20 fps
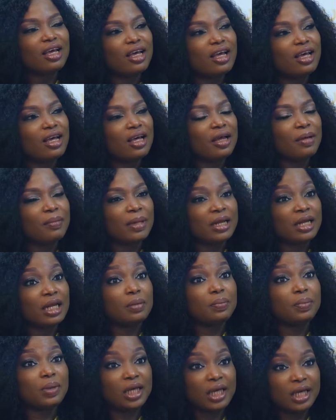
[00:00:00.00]
Um, and I
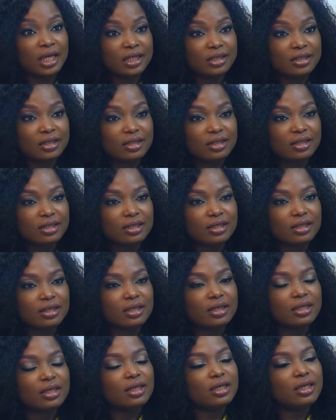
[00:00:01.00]
paid
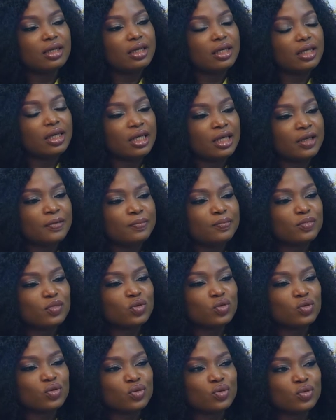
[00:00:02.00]
him
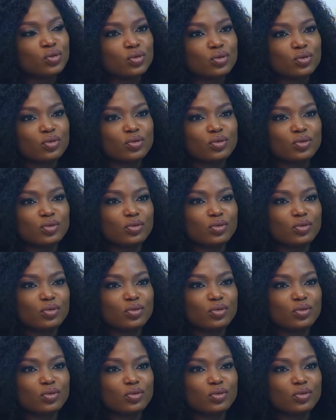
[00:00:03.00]
to